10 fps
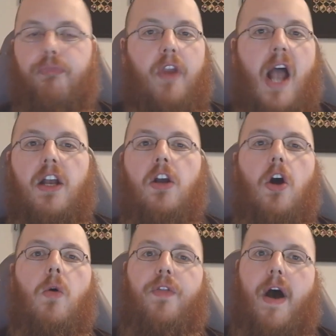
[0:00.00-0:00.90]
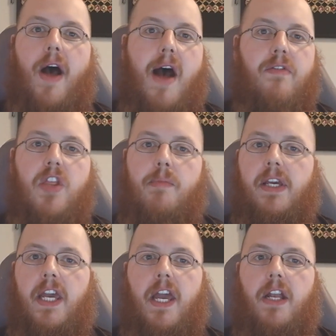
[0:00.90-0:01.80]
I can go without having them
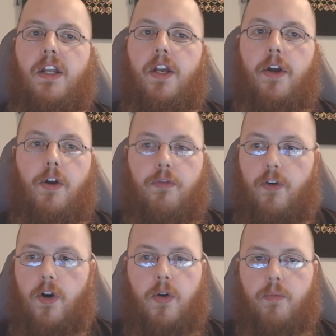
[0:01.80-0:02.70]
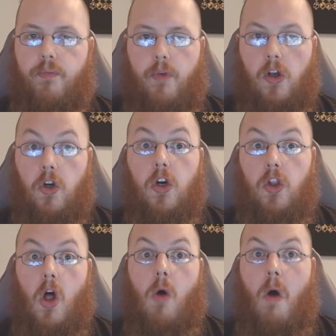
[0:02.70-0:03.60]
again, for a
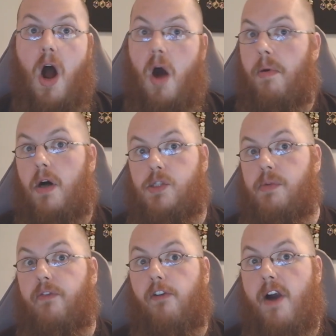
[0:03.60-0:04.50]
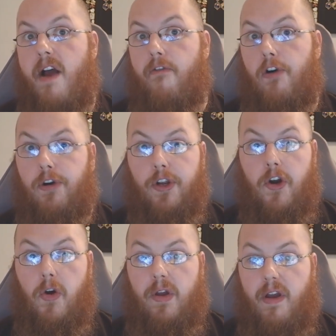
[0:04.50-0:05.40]
good long while, possibly forever.
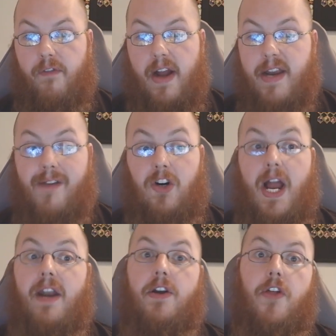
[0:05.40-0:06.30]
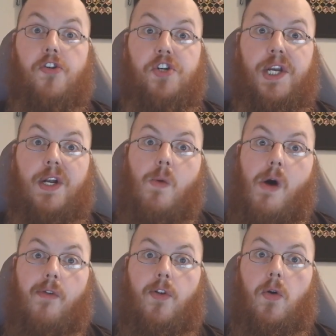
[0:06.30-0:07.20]
If I never had another chicken and
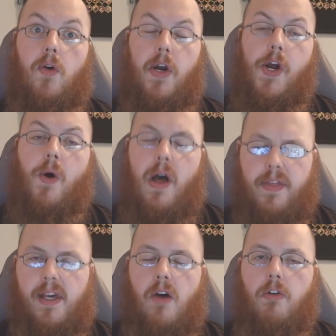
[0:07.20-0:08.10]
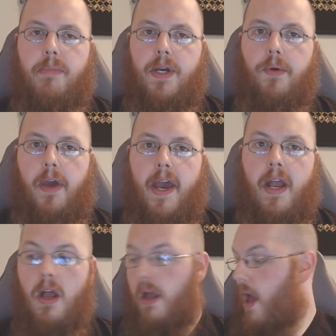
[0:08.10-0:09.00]
waffle Oreo, I think I would be
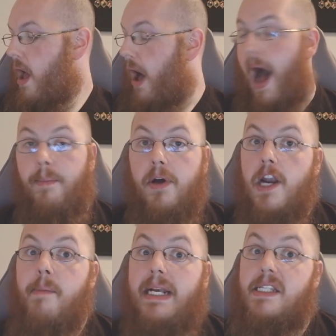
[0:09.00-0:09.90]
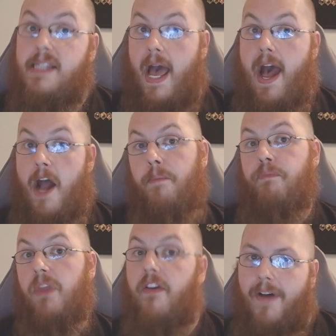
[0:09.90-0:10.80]
okay. I'm going to be
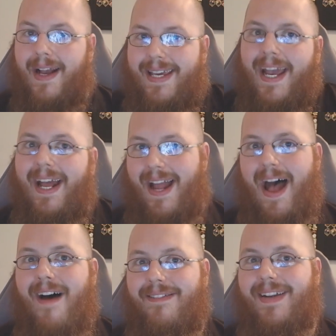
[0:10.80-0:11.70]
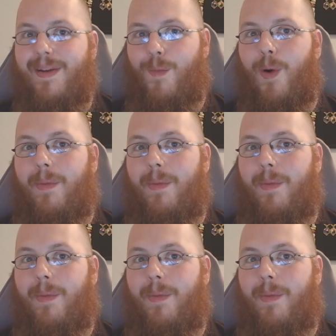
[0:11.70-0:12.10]
sad if I can't have any more